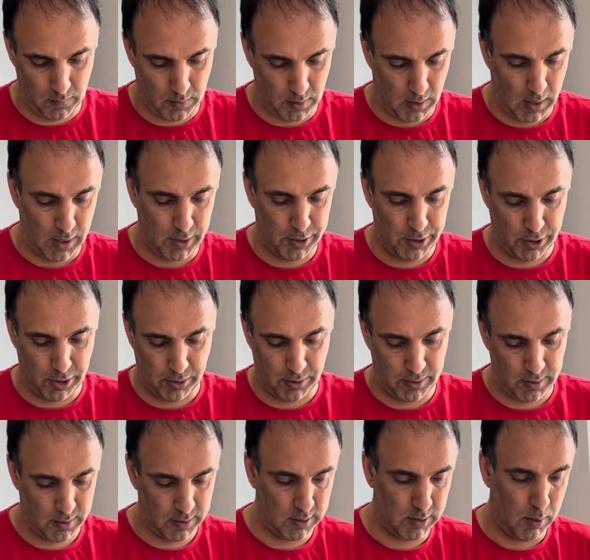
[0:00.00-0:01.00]
actually
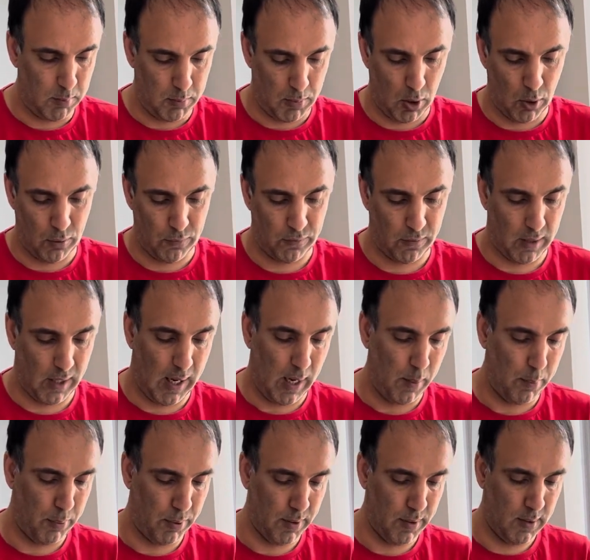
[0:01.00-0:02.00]
showing some overlap
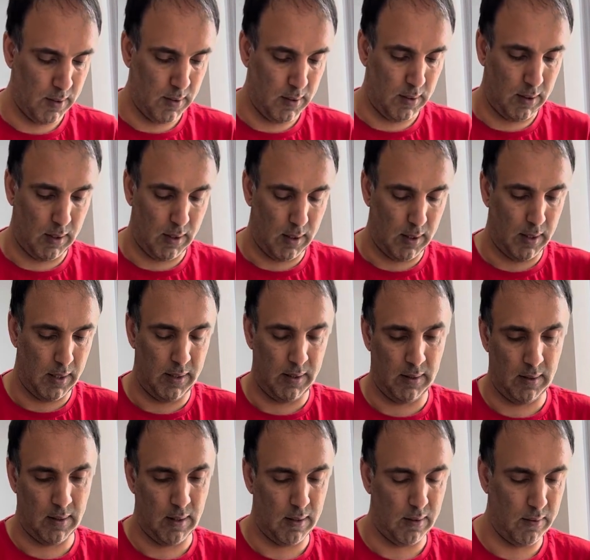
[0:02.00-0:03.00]

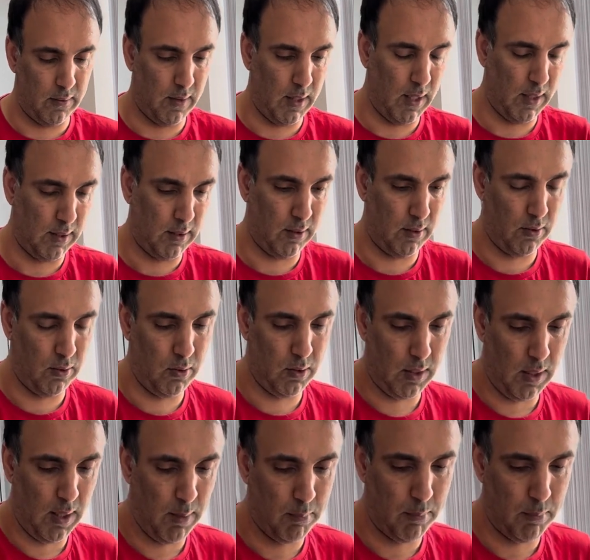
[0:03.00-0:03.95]
in that you can